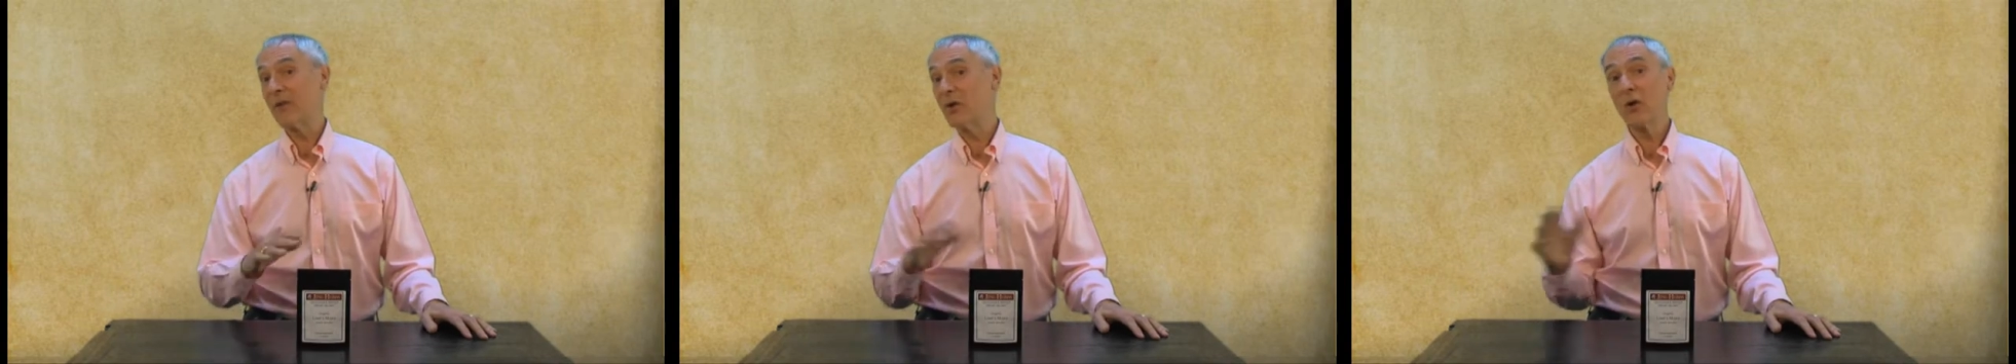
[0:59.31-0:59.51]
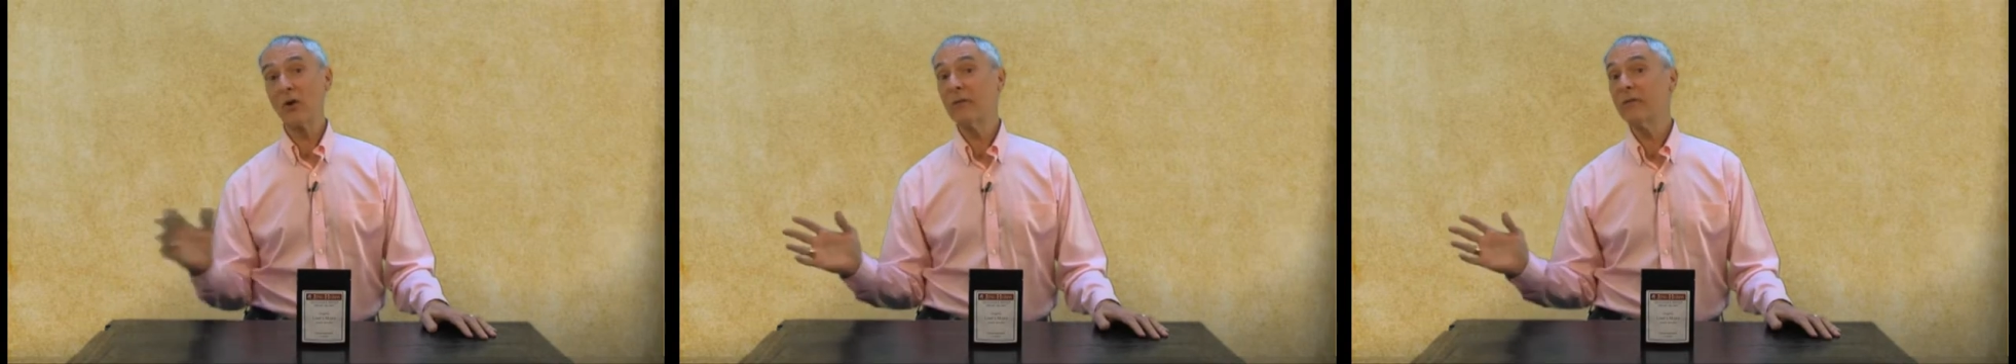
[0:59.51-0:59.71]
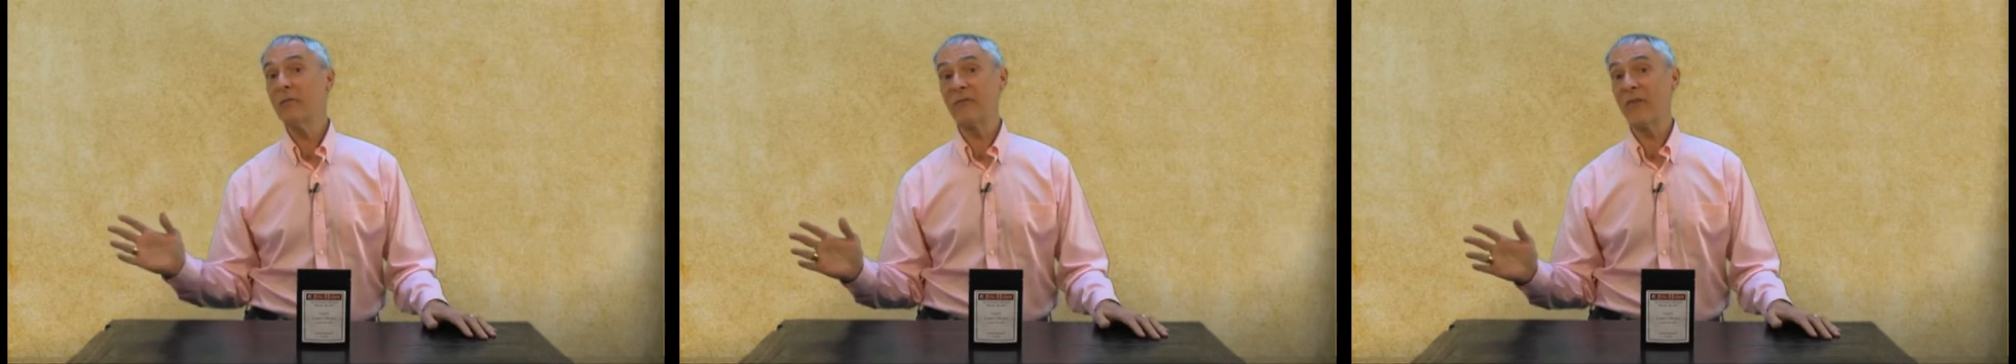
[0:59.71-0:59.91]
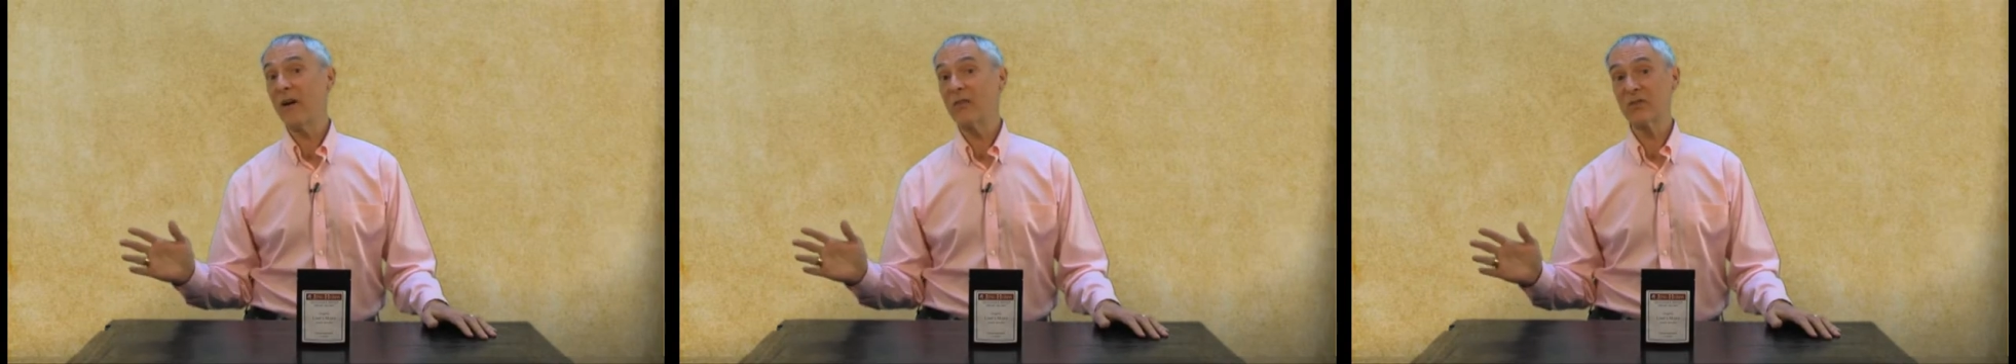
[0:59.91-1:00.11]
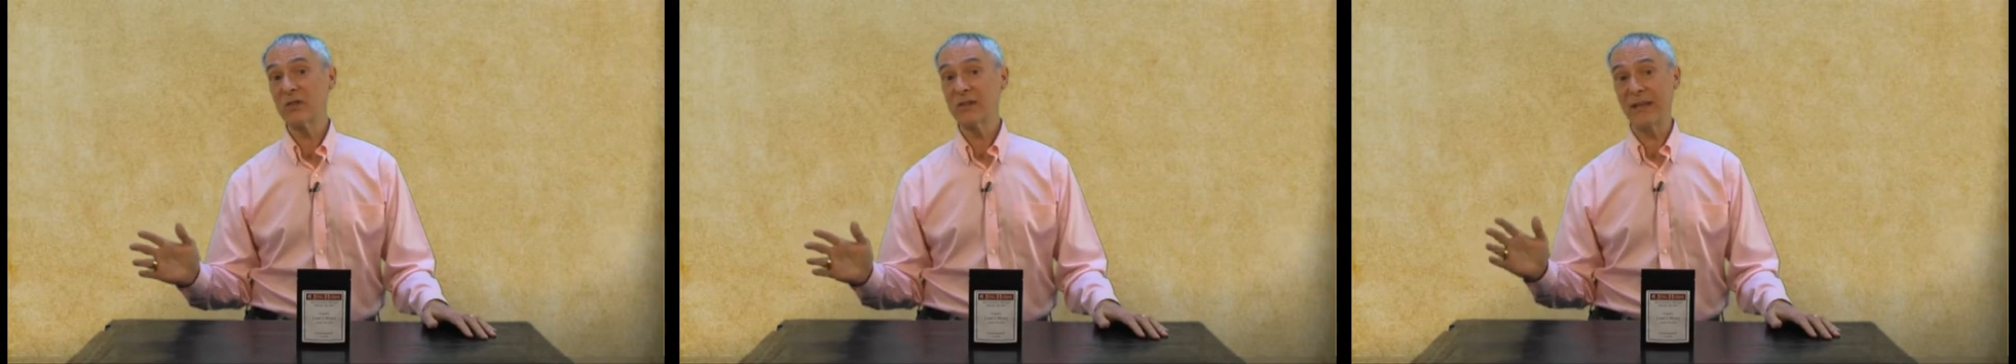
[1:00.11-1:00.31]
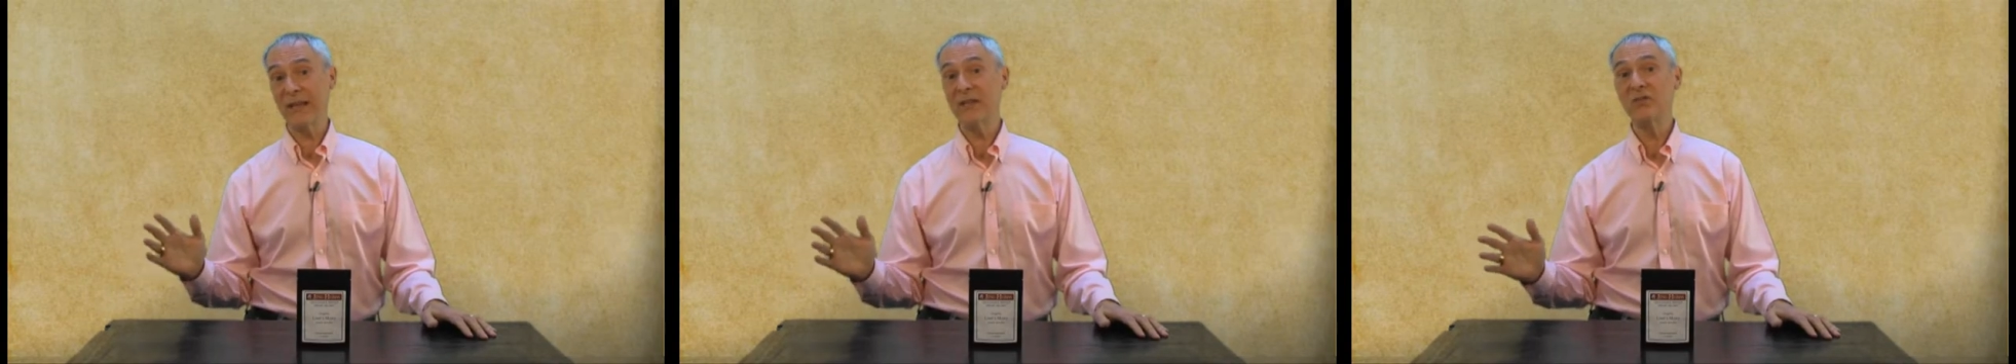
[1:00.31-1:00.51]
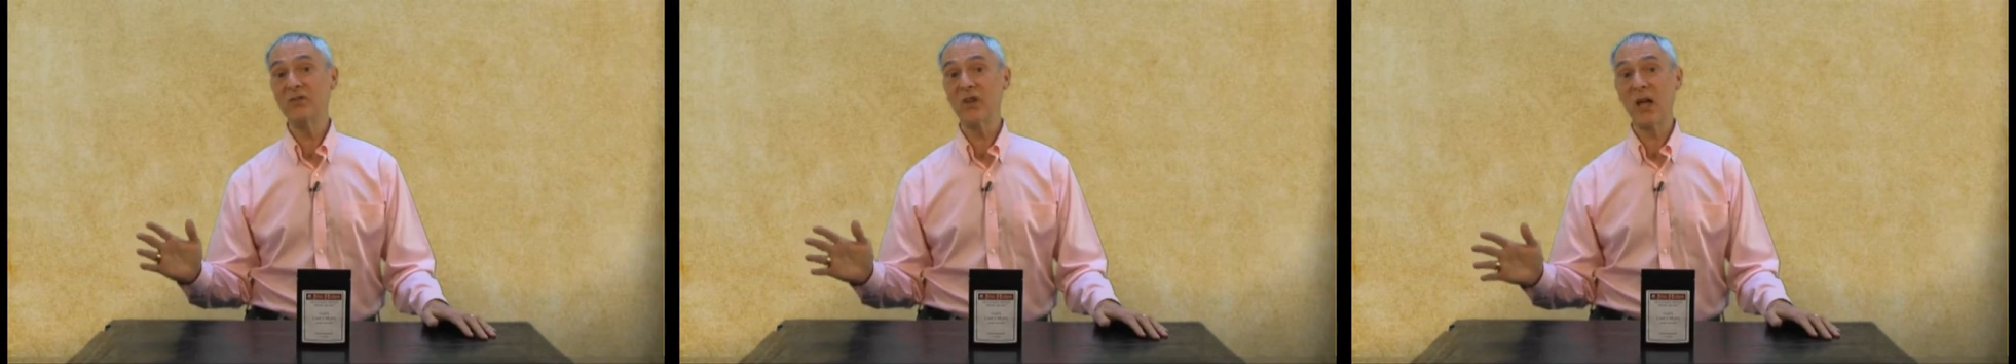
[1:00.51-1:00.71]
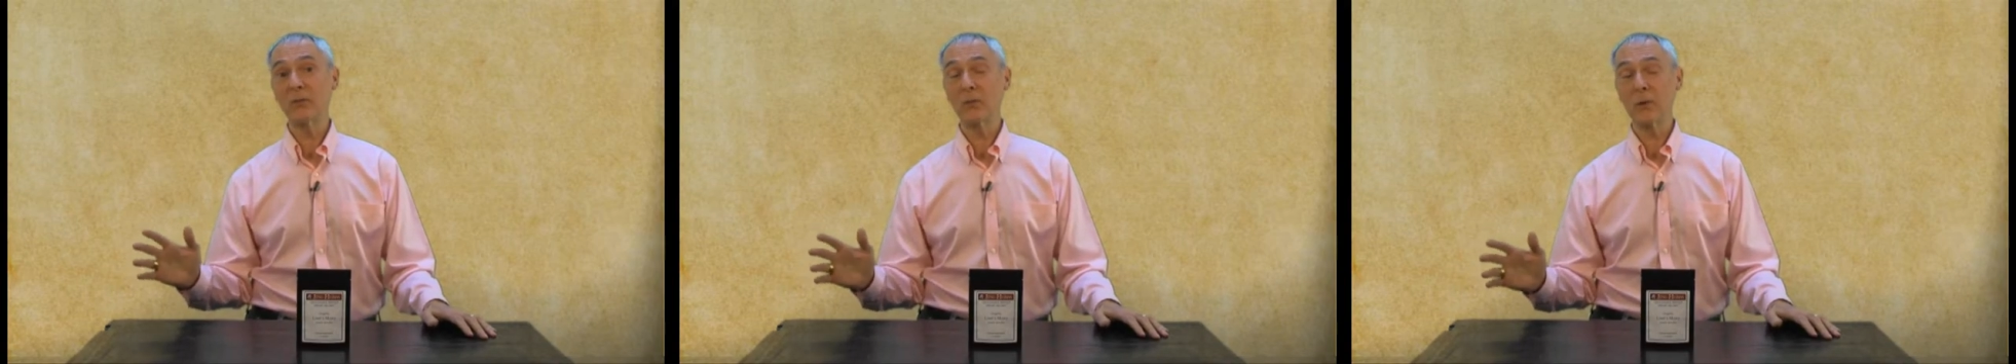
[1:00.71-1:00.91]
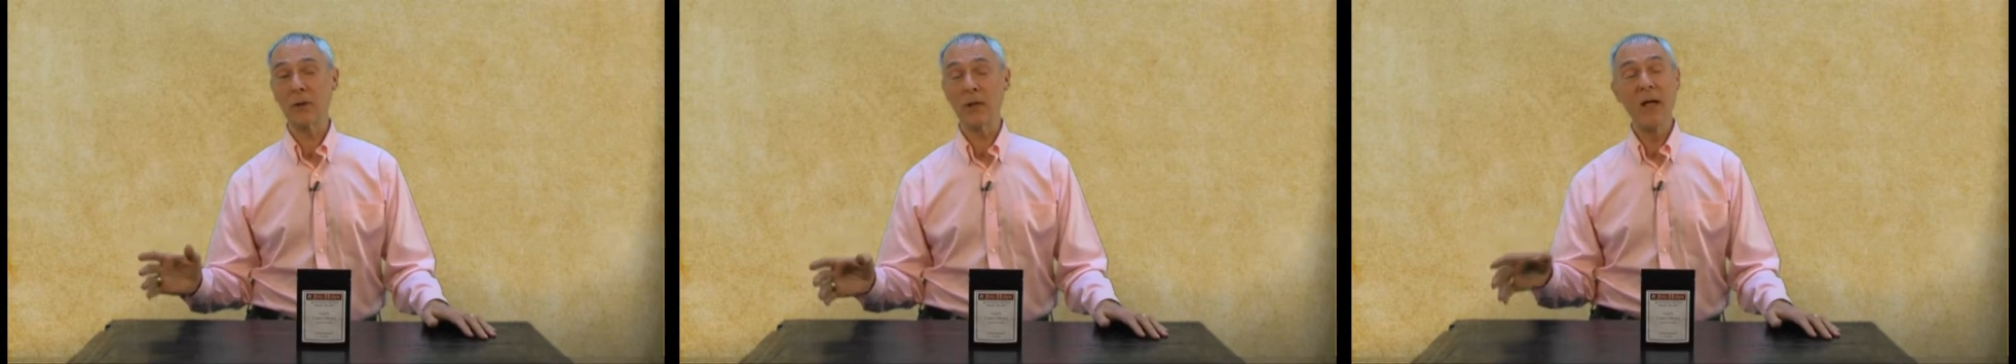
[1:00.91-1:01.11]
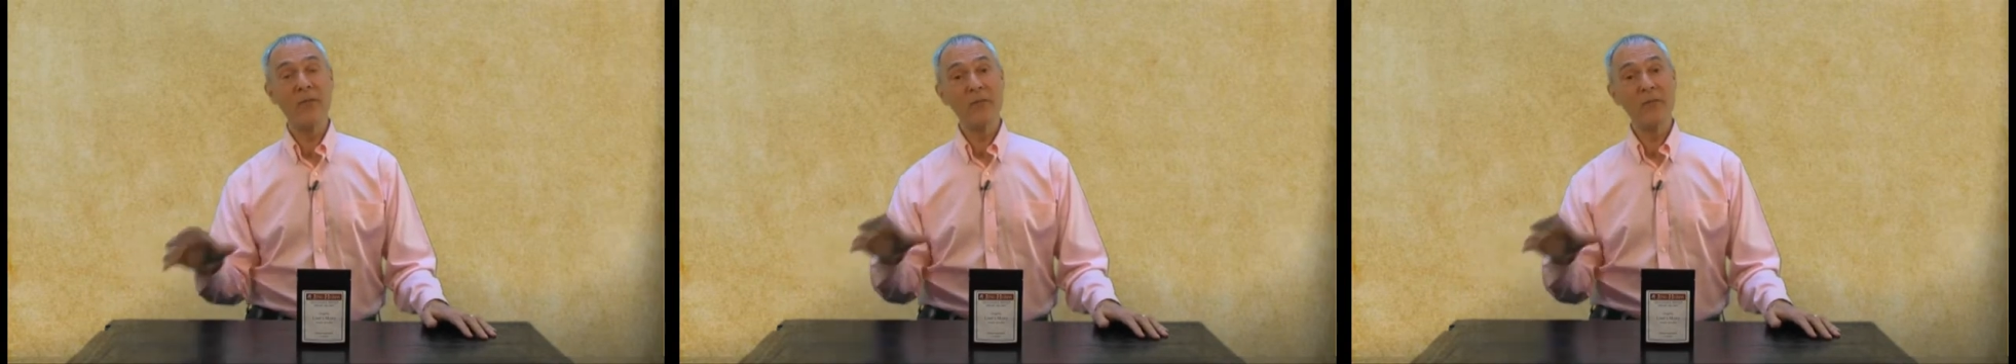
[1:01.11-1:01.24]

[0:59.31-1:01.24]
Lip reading: nerve function in general.